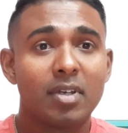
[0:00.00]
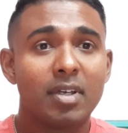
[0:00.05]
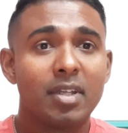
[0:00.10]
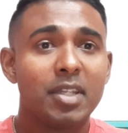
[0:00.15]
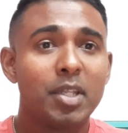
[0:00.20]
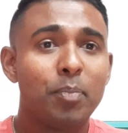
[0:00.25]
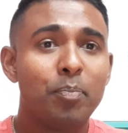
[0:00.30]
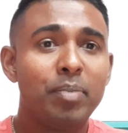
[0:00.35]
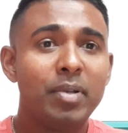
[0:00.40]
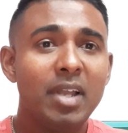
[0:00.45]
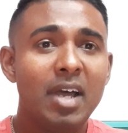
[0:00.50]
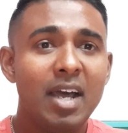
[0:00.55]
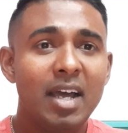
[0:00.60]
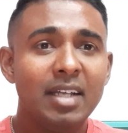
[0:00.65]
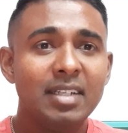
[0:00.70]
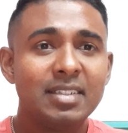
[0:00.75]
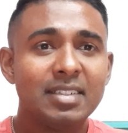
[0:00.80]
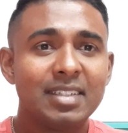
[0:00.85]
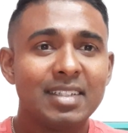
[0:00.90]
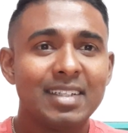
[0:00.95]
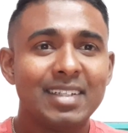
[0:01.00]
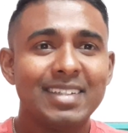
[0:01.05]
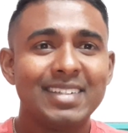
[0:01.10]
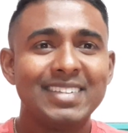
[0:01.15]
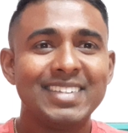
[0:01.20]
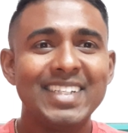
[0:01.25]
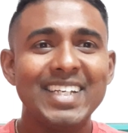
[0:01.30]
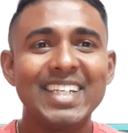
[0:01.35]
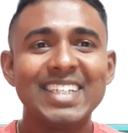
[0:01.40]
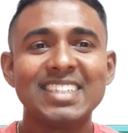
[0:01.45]
The plant
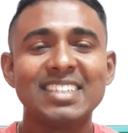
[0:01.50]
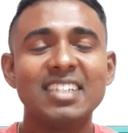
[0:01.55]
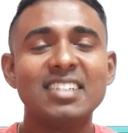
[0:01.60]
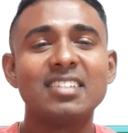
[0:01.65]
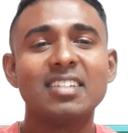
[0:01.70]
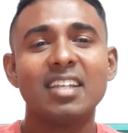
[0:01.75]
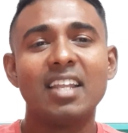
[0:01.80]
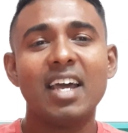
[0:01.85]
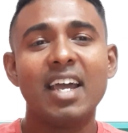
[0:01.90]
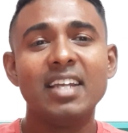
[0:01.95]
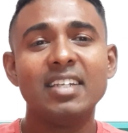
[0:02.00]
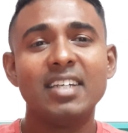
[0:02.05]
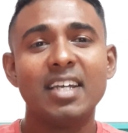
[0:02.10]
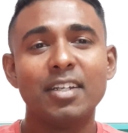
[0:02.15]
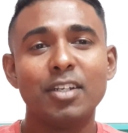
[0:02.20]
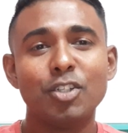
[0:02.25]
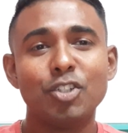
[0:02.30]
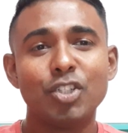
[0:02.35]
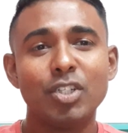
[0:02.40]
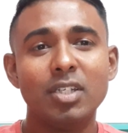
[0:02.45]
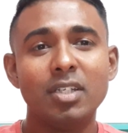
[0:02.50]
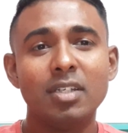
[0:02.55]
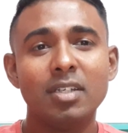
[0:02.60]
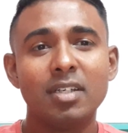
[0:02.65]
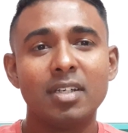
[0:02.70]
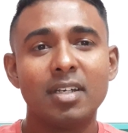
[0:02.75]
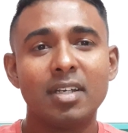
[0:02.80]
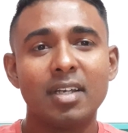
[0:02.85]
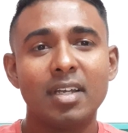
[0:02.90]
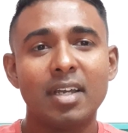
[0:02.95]
takes this light energy,
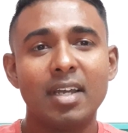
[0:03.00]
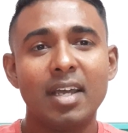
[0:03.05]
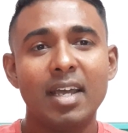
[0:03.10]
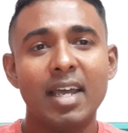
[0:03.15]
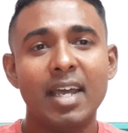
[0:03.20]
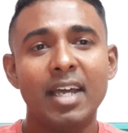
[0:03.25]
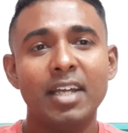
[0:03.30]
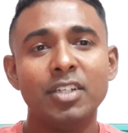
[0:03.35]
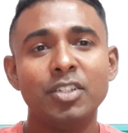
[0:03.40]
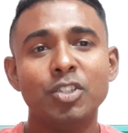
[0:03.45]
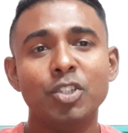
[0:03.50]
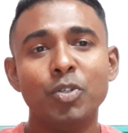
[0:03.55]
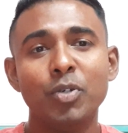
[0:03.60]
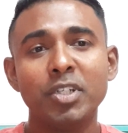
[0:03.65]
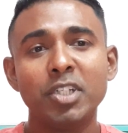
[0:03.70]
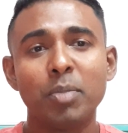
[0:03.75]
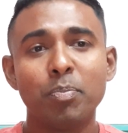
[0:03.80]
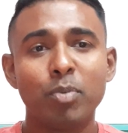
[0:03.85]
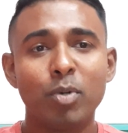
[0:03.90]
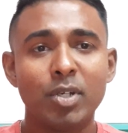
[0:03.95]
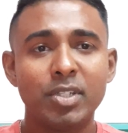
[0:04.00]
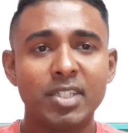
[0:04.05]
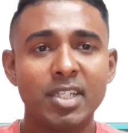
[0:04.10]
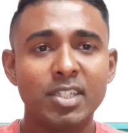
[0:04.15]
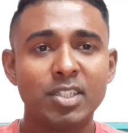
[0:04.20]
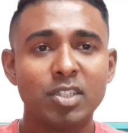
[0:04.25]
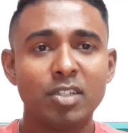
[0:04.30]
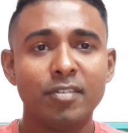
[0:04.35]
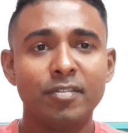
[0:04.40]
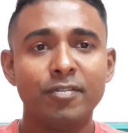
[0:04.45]
and during the
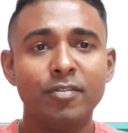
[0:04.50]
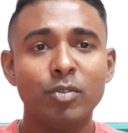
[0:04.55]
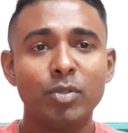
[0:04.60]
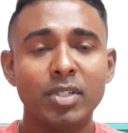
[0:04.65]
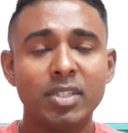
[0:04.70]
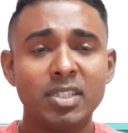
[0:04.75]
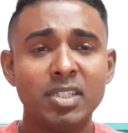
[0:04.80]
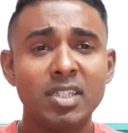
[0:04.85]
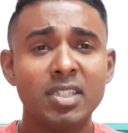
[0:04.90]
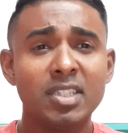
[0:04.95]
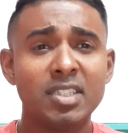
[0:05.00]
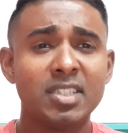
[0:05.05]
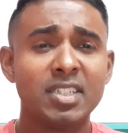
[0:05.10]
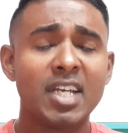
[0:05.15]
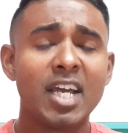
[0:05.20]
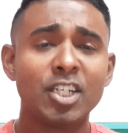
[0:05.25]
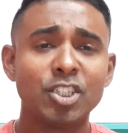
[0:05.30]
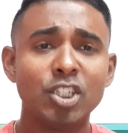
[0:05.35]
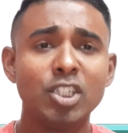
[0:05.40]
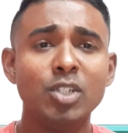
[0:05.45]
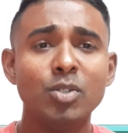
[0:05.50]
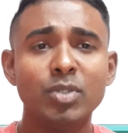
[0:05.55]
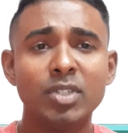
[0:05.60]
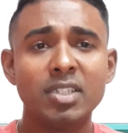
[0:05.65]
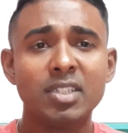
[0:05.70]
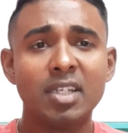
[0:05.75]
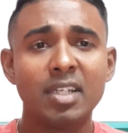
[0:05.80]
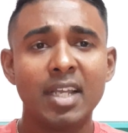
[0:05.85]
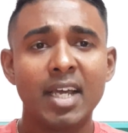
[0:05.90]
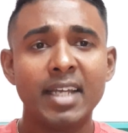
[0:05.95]
process of photosynthesis, it actually uses
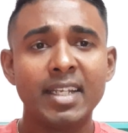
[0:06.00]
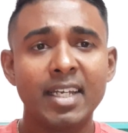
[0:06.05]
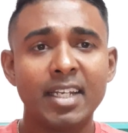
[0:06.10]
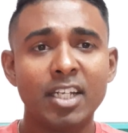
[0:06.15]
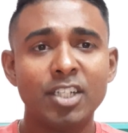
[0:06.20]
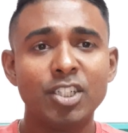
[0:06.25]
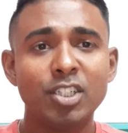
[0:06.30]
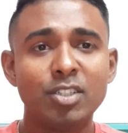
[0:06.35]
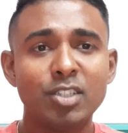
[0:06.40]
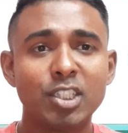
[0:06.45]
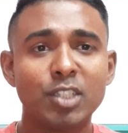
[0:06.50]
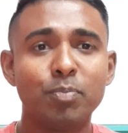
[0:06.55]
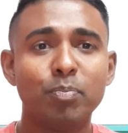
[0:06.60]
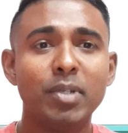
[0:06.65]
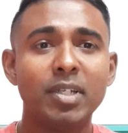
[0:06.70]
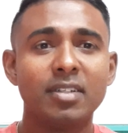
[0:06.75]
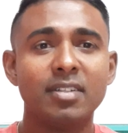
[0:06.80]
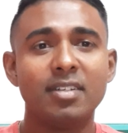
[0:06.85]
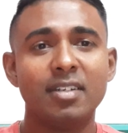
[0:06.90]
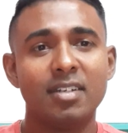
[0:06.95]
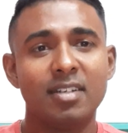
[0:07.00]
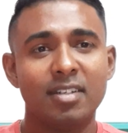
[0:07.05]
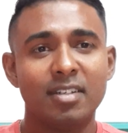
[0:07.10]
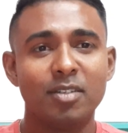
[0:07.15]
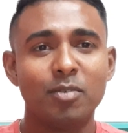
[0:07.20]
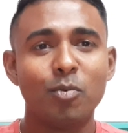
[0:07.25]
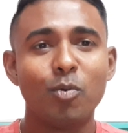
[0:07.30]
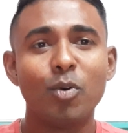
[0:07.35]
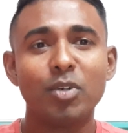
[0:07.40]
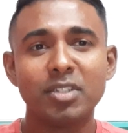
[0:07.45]
the light energy to split the
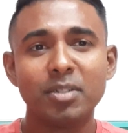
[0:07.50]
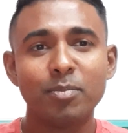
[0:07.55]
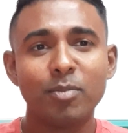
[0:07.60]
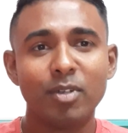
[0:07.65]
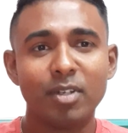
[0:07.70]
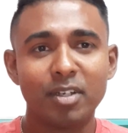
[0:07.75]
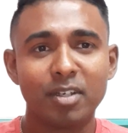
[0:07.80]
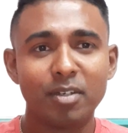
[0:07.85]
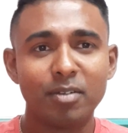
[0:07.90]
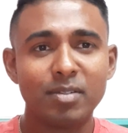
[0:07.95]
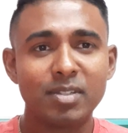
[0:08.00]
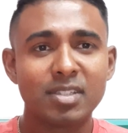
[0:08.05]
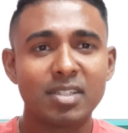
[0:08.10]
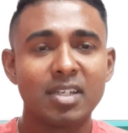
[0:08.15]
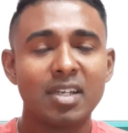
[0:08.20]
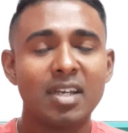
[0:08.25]
water molecules.